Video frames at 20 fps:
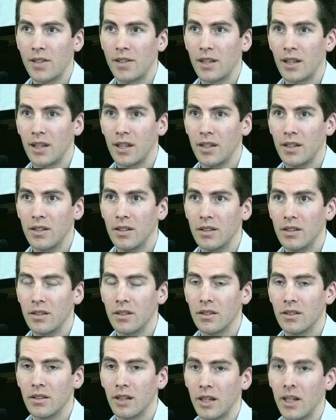said
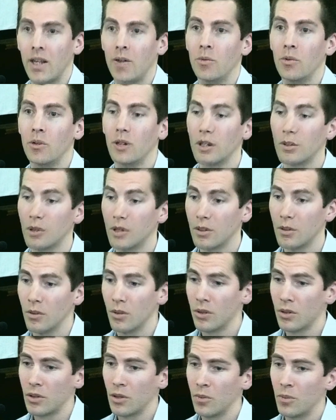like I work with
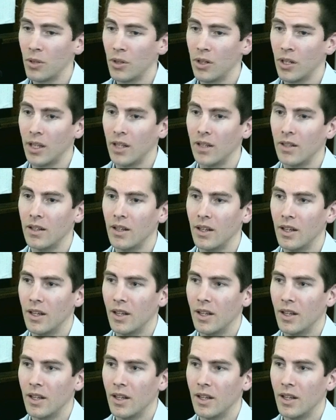quantum computing,